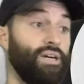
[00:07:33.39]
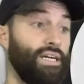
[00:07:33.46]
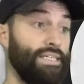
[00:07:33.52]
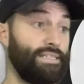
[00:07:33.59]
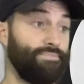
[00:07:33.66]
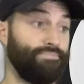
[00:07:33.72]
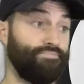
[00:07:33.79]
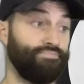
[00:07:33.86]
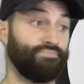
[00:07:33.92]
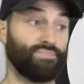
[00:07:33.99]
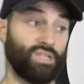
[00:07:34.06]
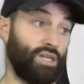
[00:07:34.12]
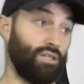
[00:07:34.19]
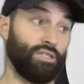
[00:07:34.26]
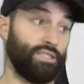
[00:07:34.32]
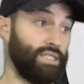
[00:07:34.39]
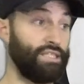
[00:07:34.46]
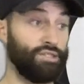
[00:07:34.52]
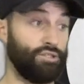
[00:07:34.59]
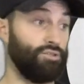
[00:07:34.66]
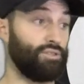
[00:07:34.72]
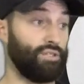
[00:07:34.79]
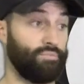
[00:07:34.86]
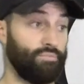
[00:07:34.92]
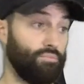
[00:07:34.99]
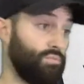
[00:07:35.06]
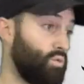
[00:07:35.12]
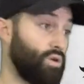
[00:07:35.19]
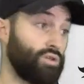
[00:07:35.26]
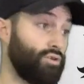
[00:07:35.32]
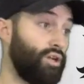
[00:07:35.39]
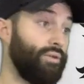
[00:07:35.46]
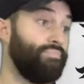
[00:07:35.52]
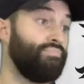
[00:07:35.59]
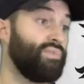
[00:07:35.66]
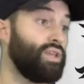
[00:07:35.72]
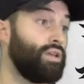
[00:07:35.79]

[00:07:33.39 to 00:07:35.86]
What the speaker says: I'll continue to use it. Works great.